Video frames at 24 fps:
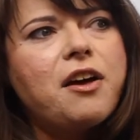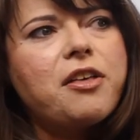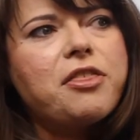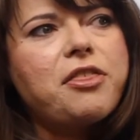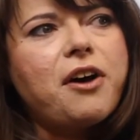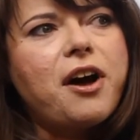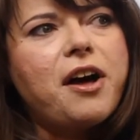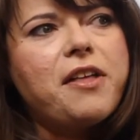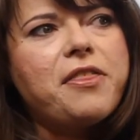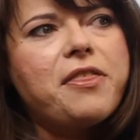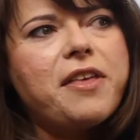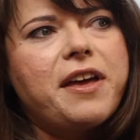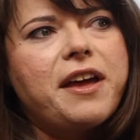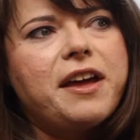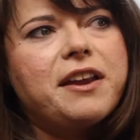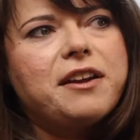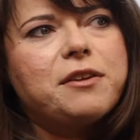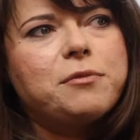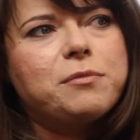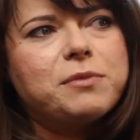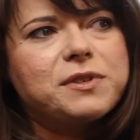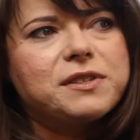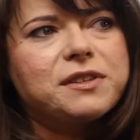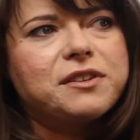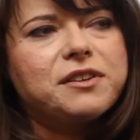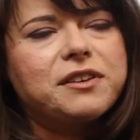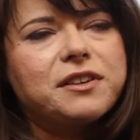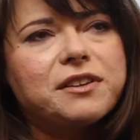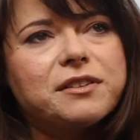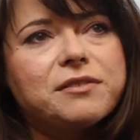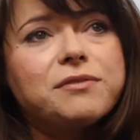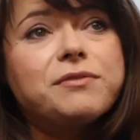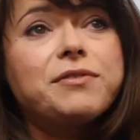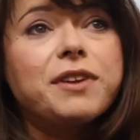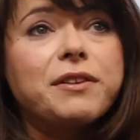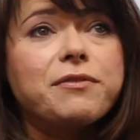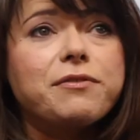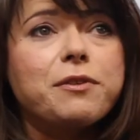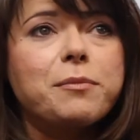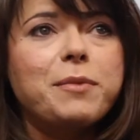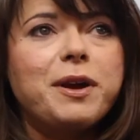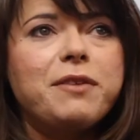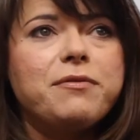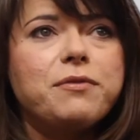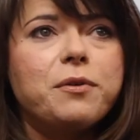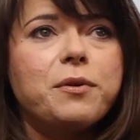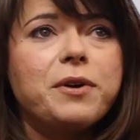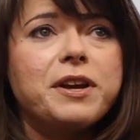thought that it was a good fit for
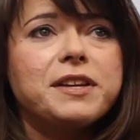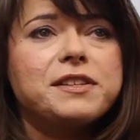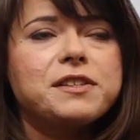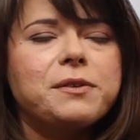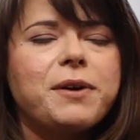my voice.